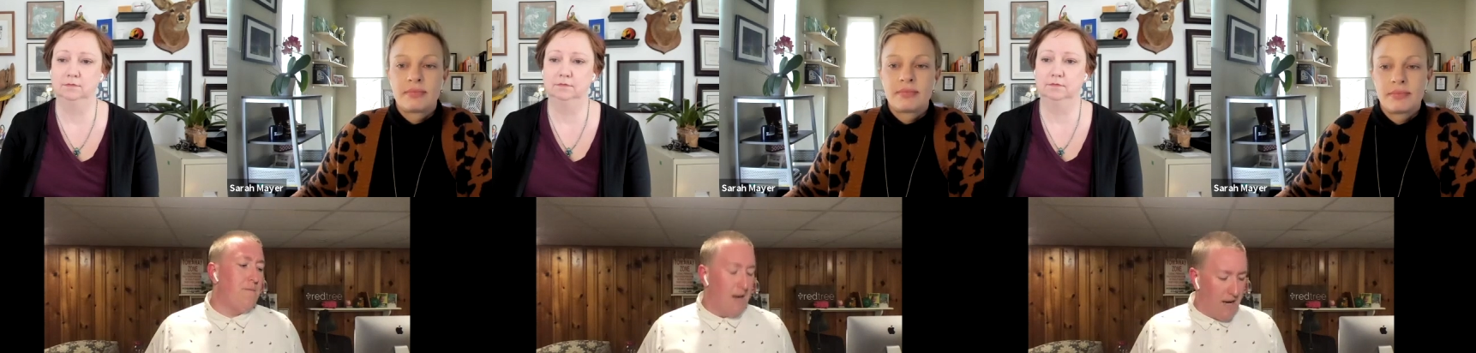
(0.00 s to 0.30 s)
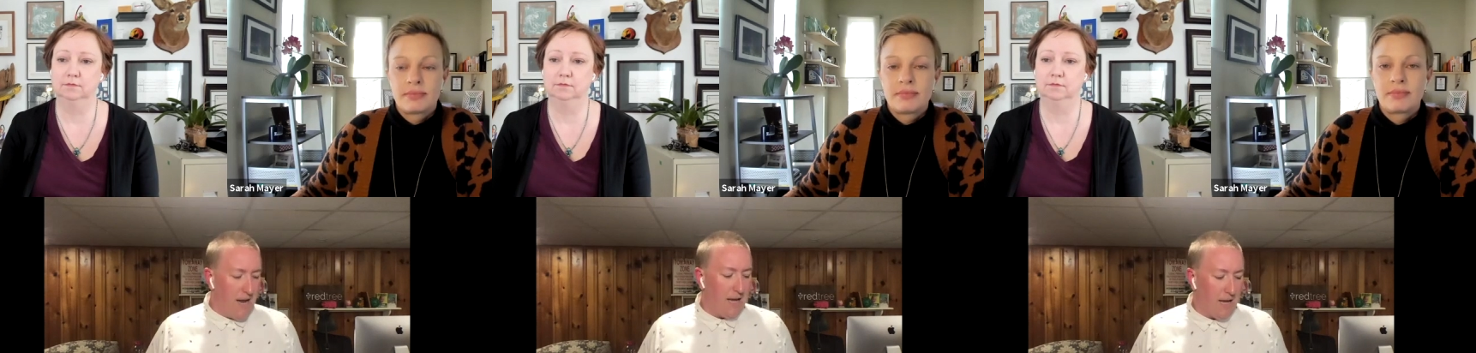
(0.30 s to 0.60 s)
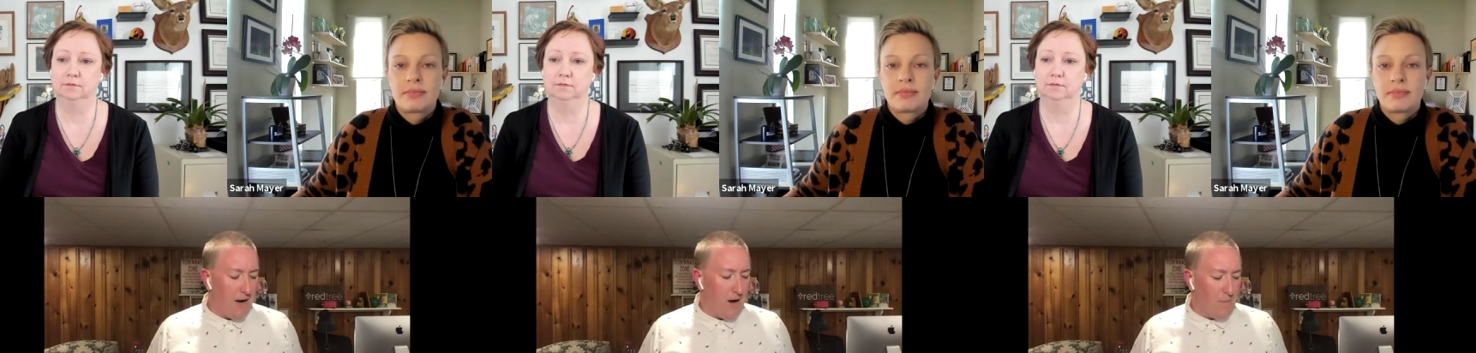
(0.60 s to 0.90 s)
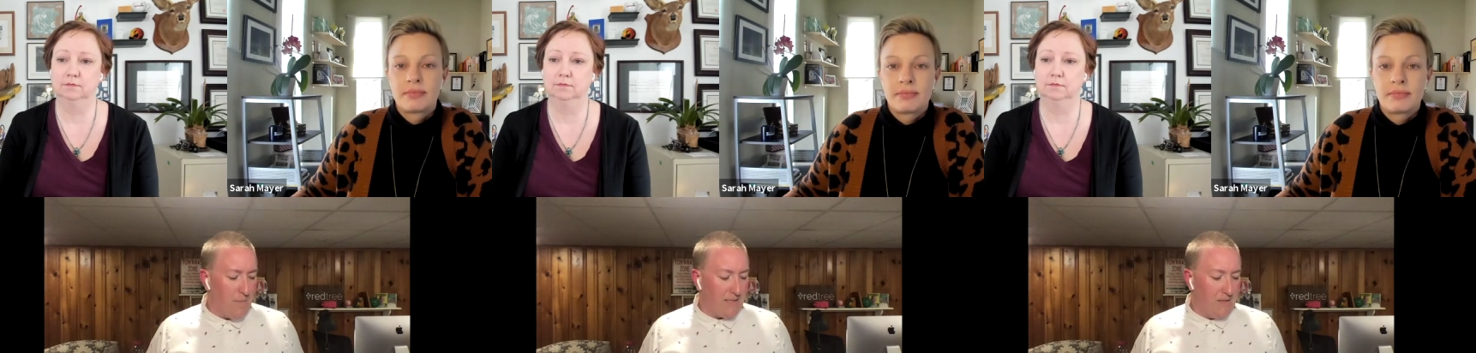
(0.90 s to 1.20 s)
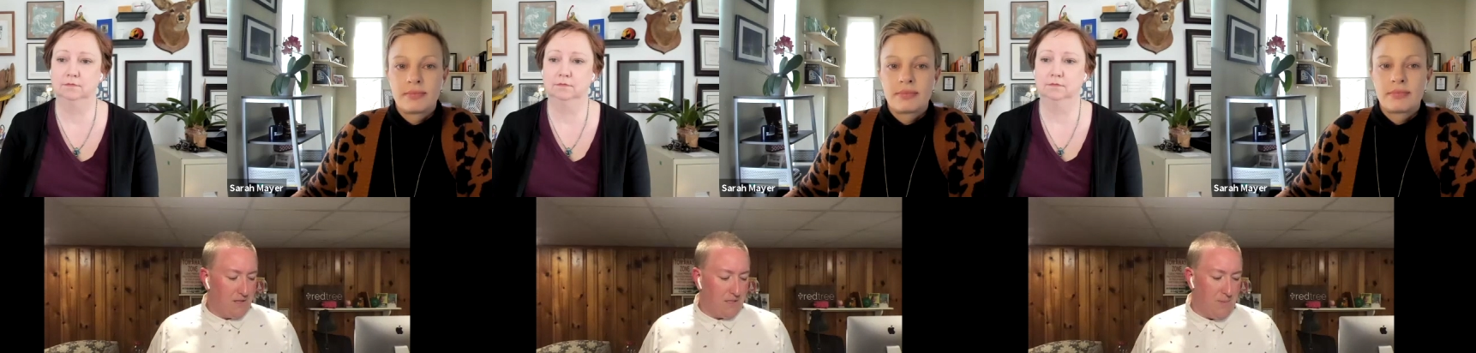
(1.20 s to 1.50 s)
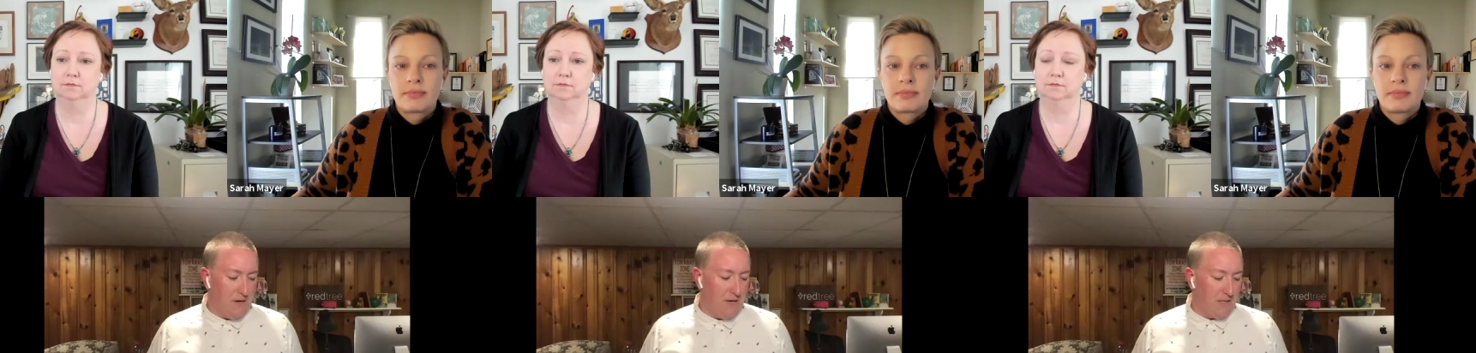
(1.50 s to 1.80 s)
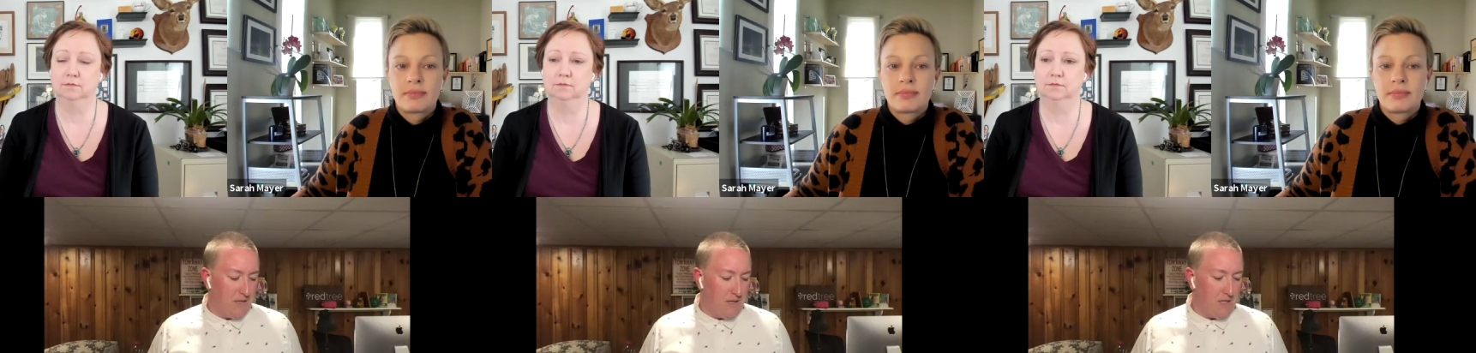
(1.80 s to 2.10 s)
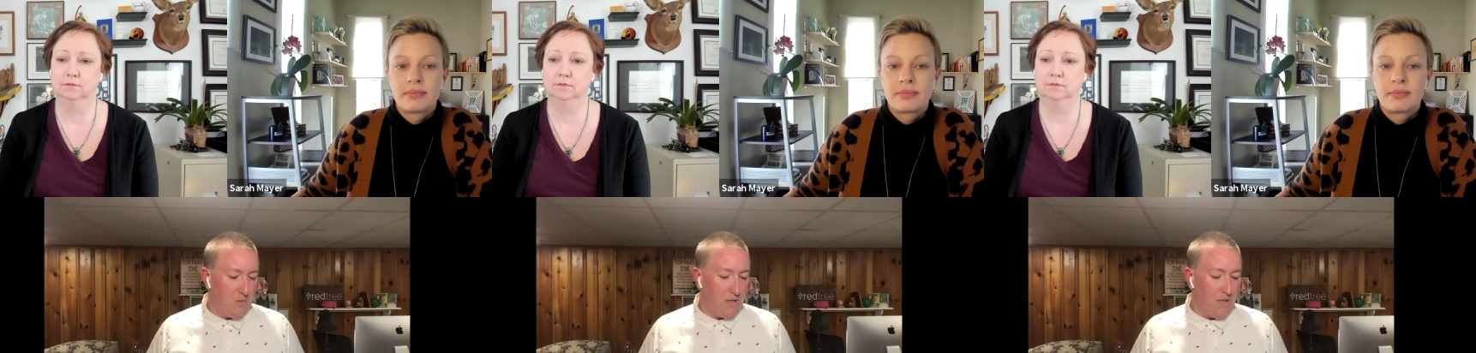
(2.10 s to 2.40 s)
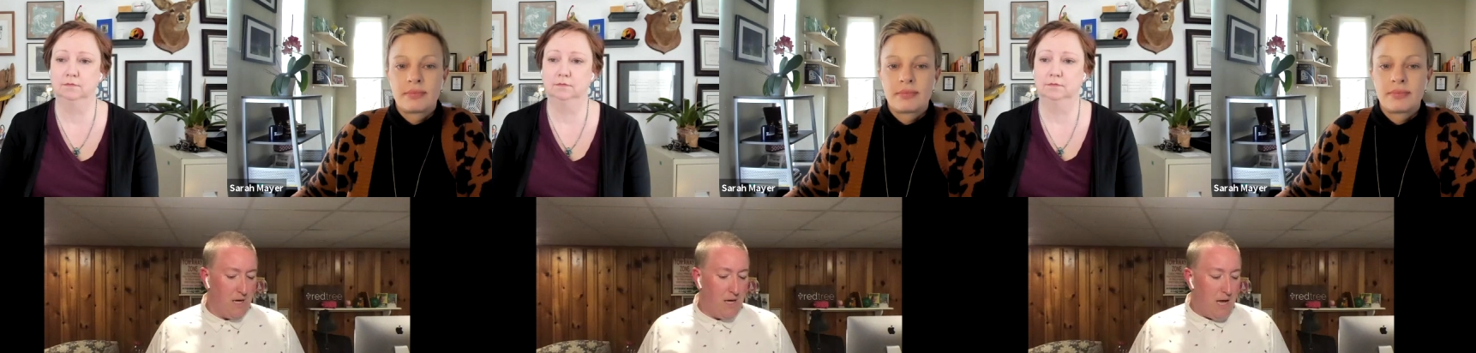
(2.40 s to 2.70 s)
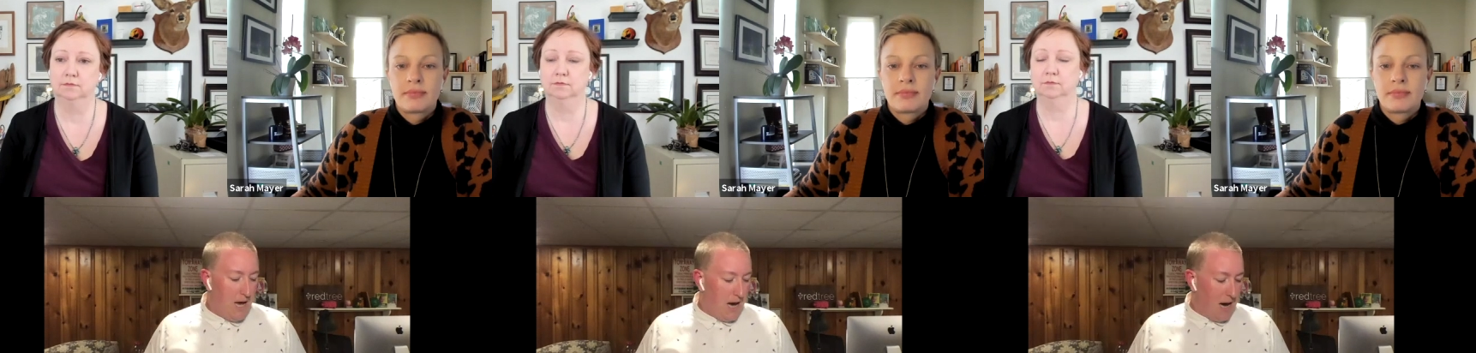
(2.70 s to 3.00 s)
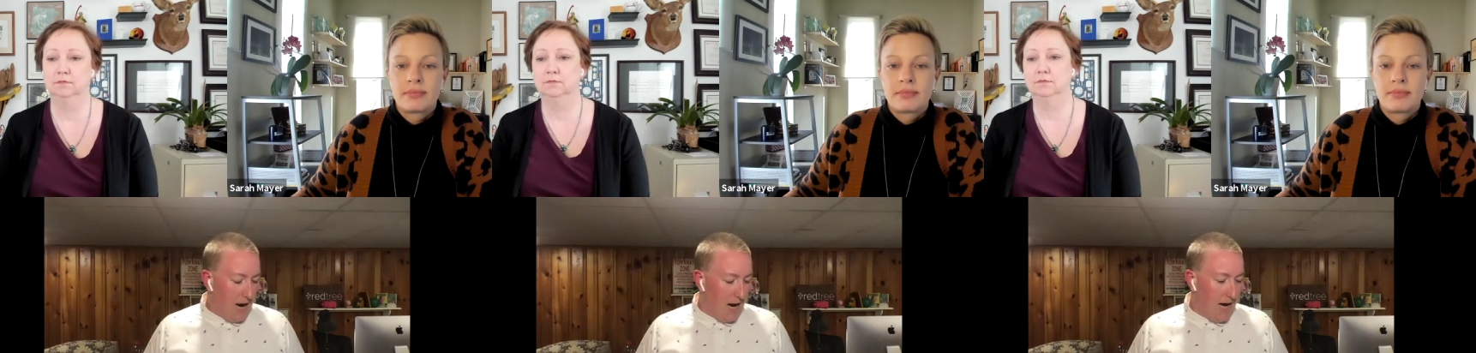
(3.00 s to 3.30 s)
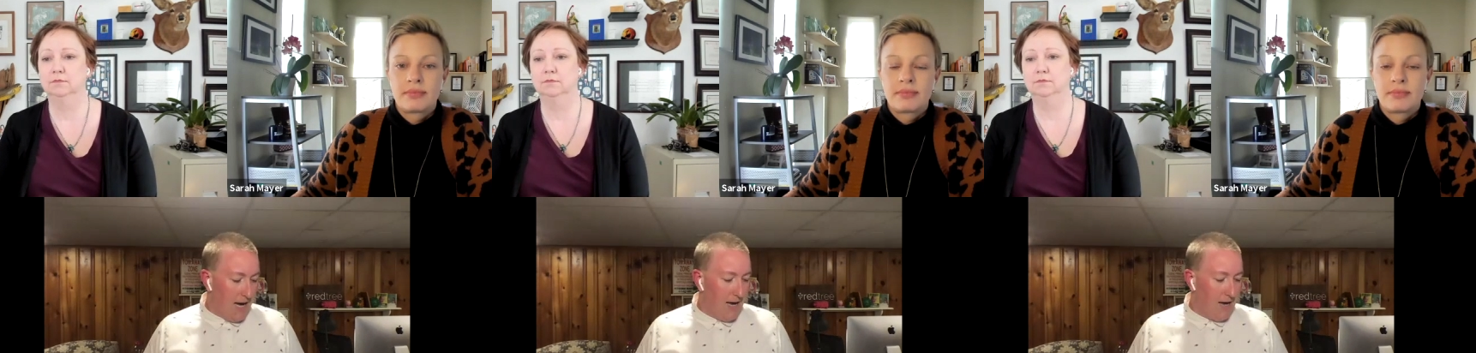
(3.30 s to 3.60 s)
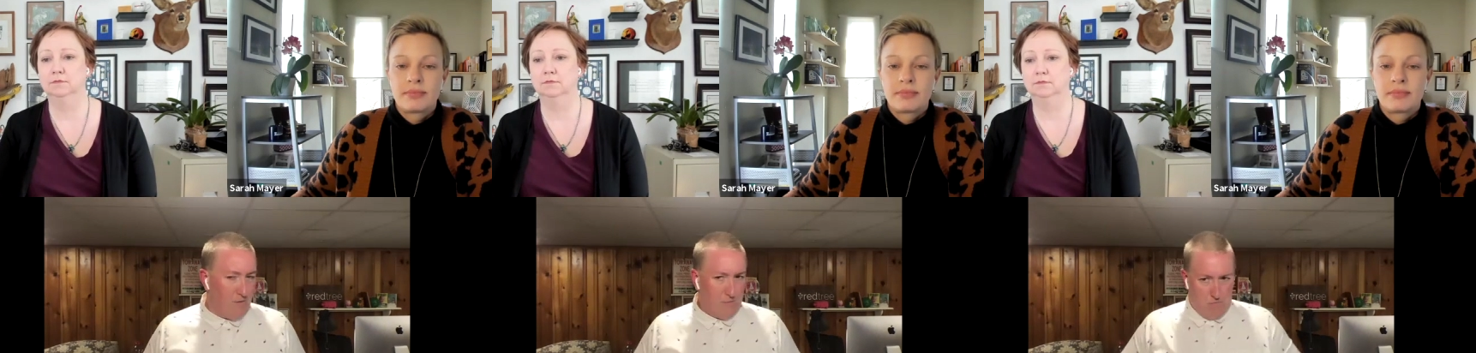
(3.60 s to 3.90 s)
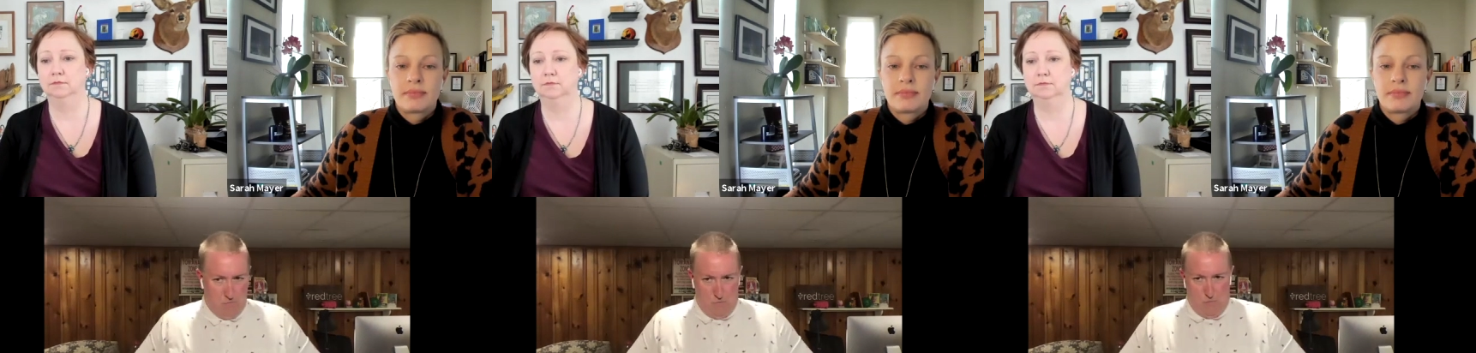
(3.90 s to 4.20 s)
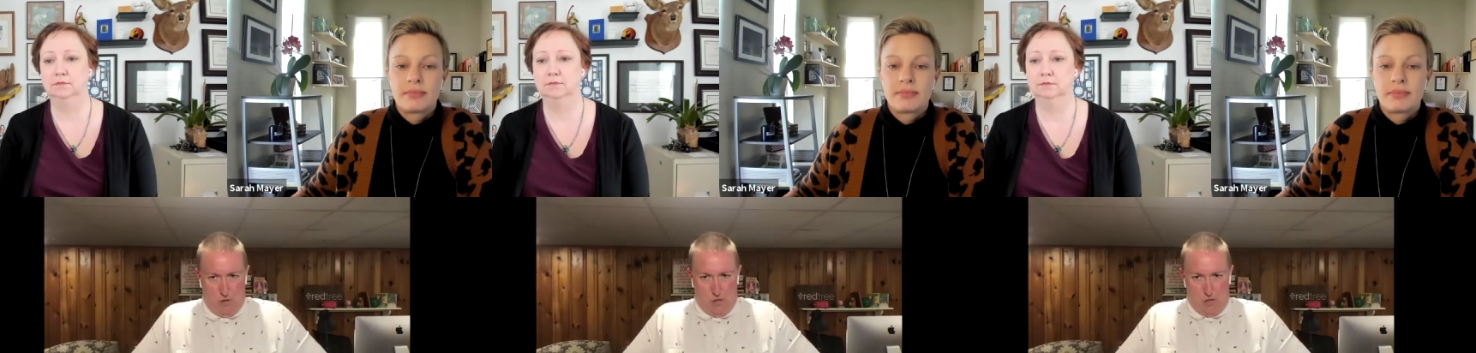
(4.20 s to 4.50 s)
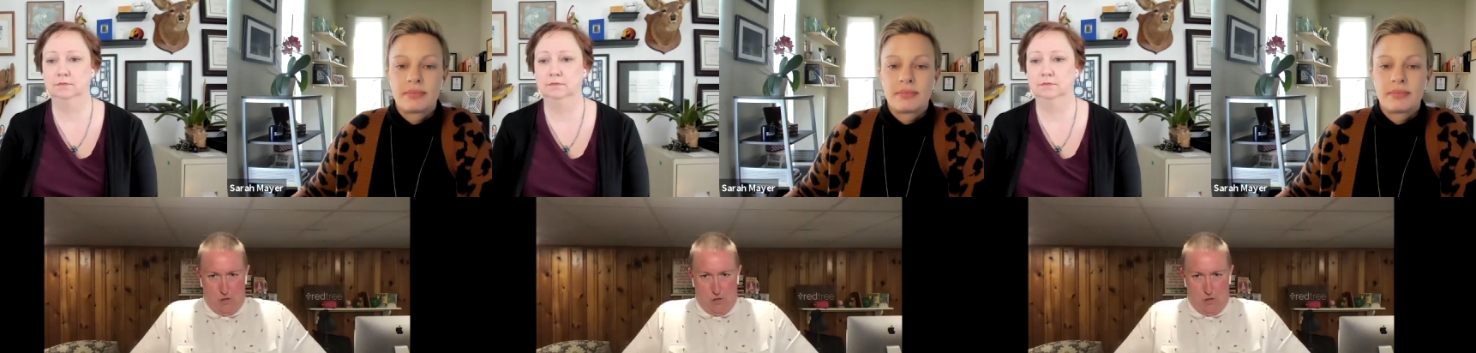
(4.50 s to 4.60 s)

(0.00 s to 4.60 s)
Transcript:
Speaker 1: and, and again, I'll go back to experience on this one. I I'm